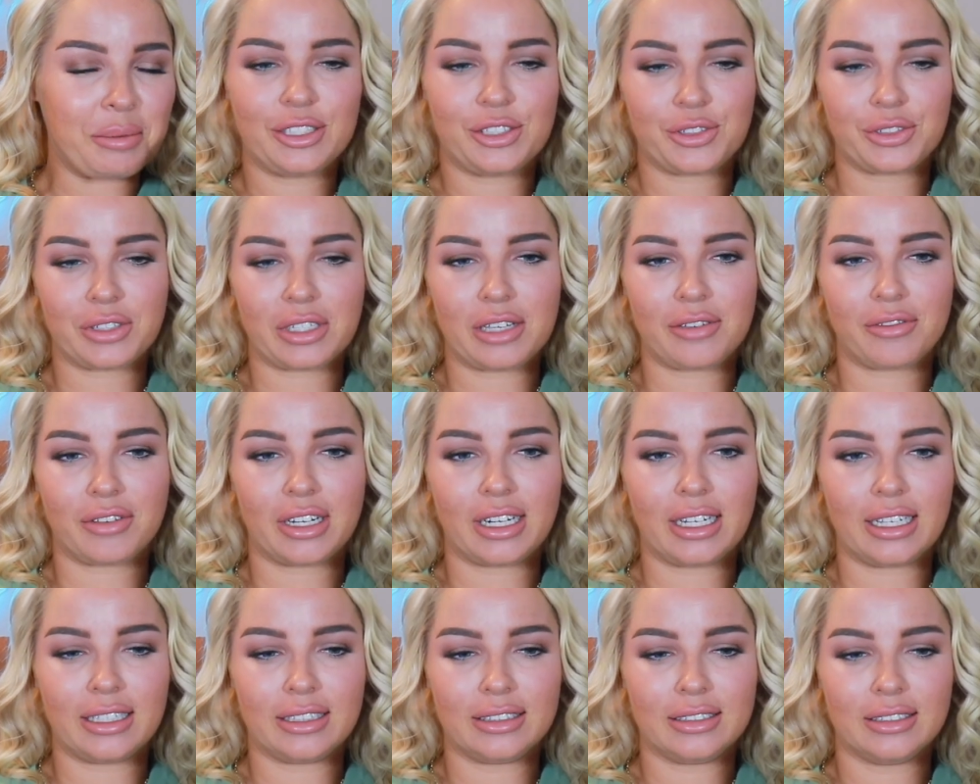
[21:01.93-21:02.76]
It's really
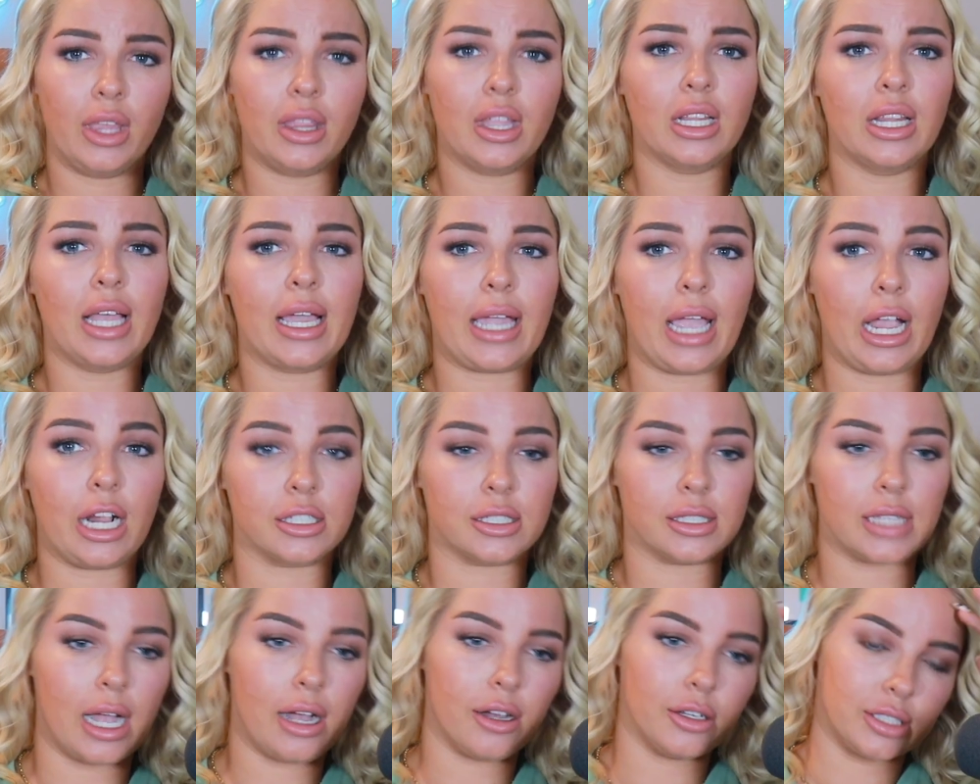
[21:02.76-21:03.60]
funny. The like
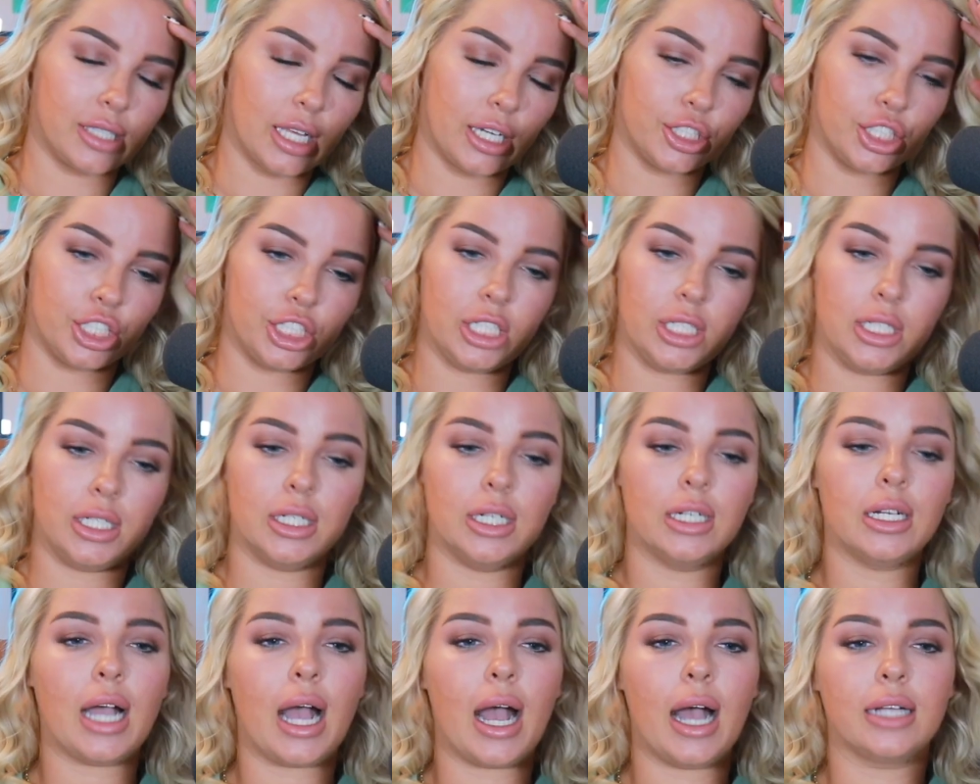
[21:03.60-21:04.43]
hairstyles that she
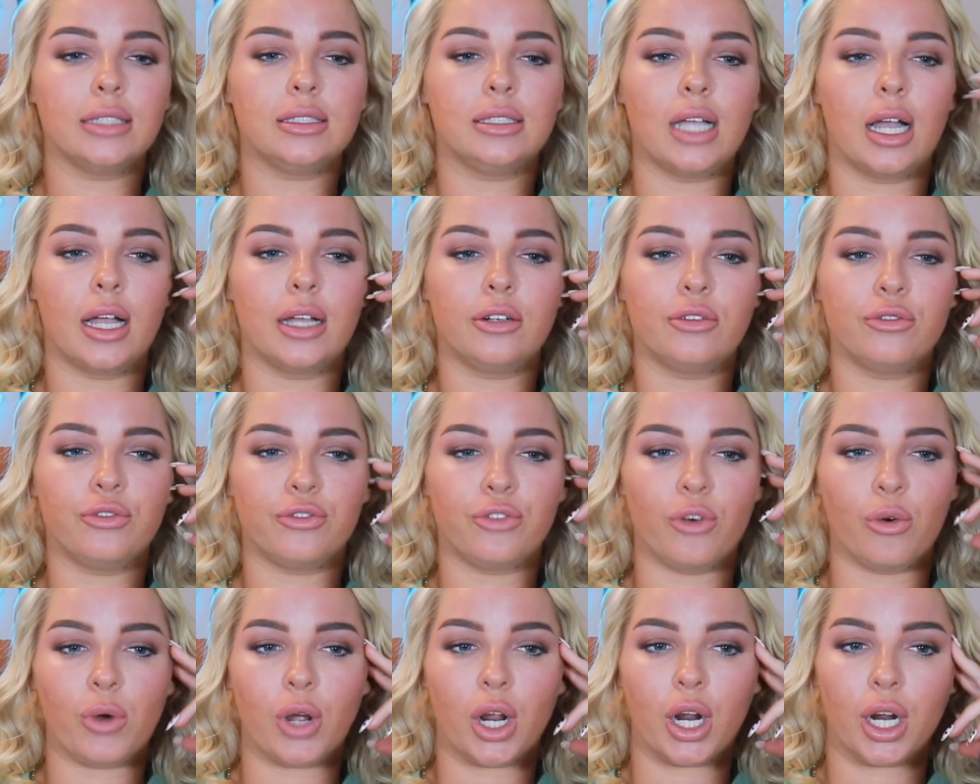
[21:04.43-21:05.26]
had done
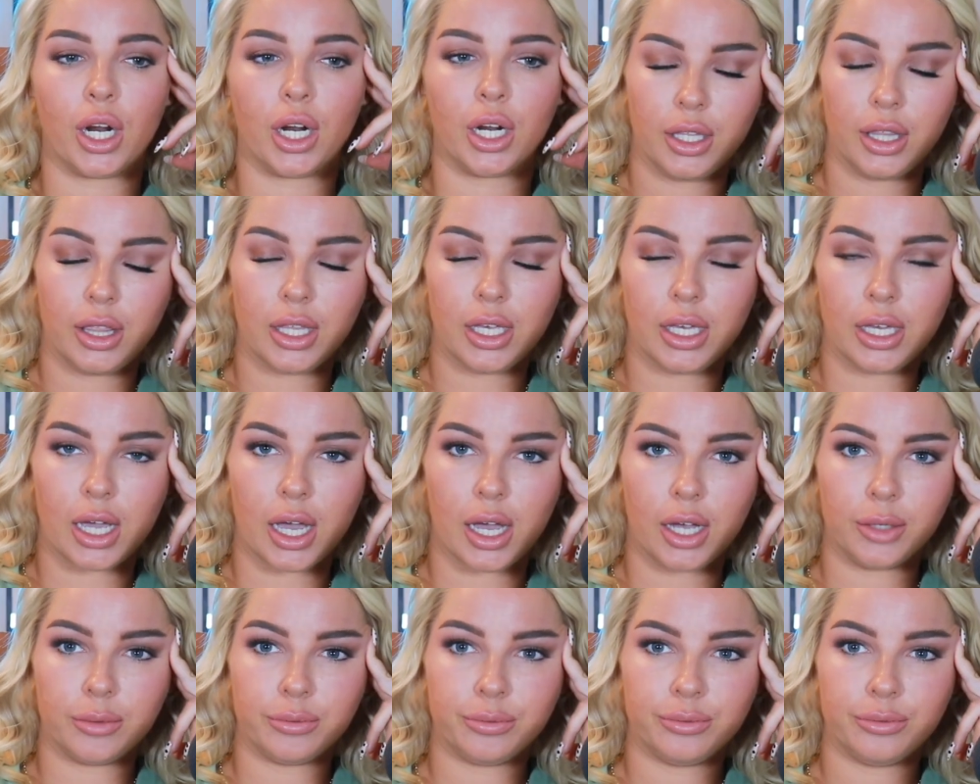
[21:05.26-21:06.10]
for the
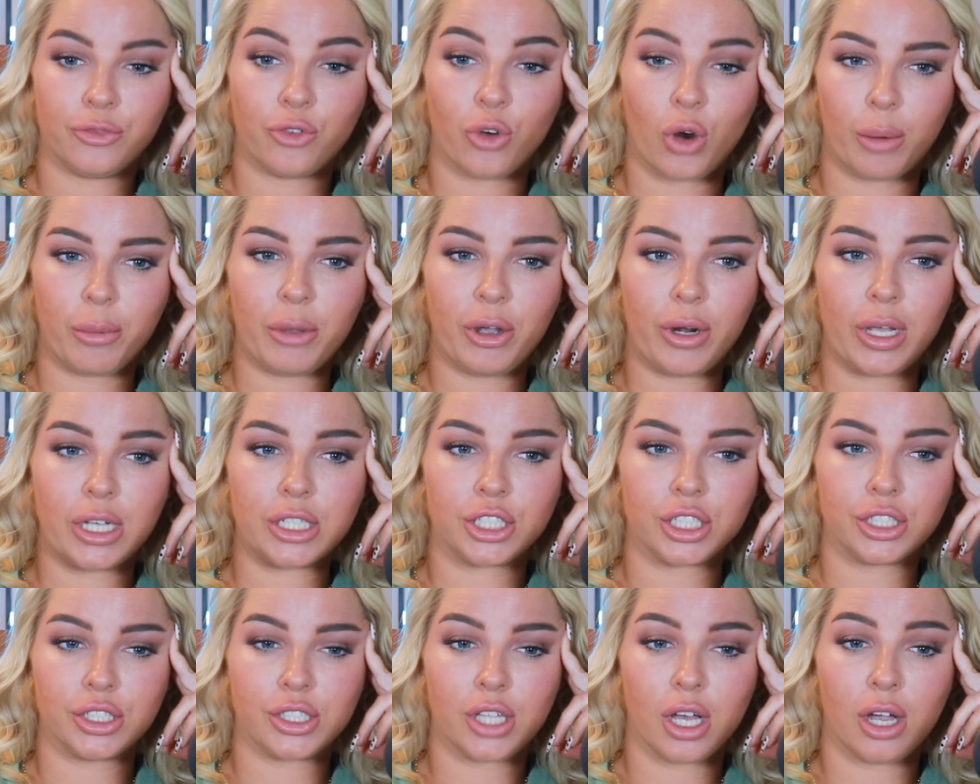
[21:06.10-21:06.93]
for
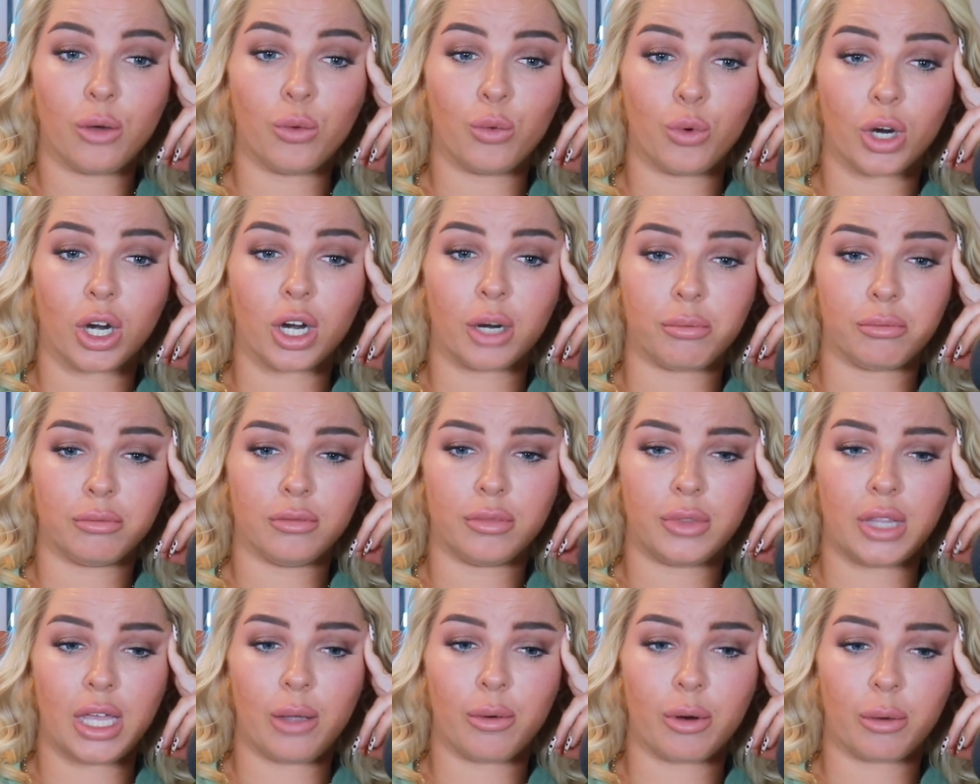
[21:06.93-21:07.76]
Monations though,
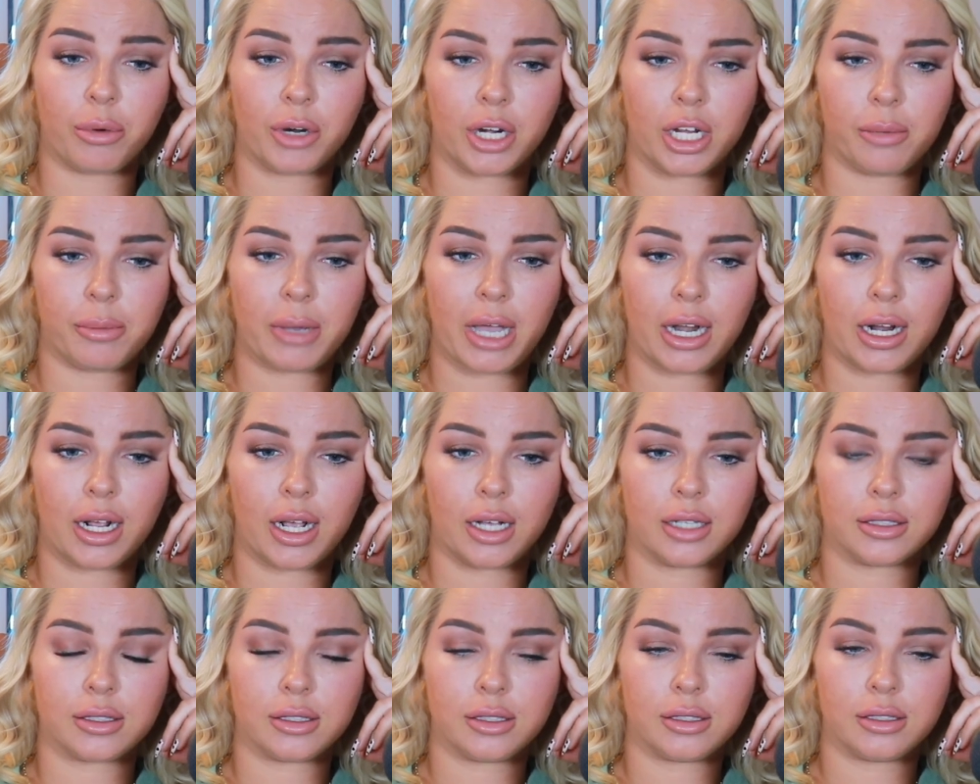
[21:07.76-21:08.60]
they were pretty
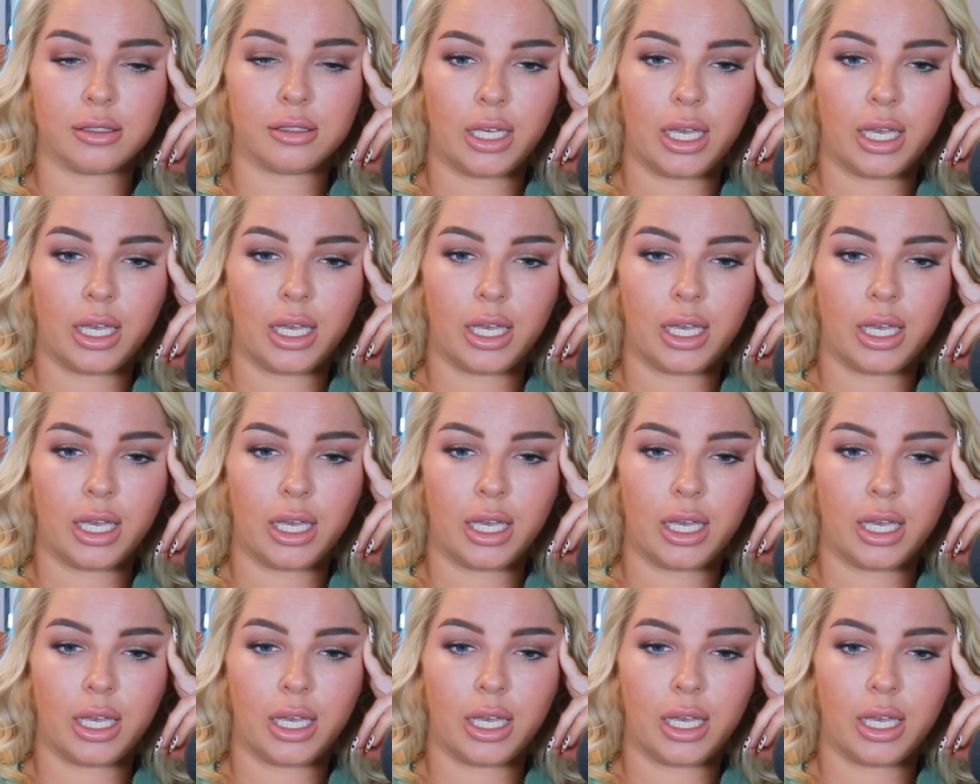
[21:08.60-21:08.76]
badass.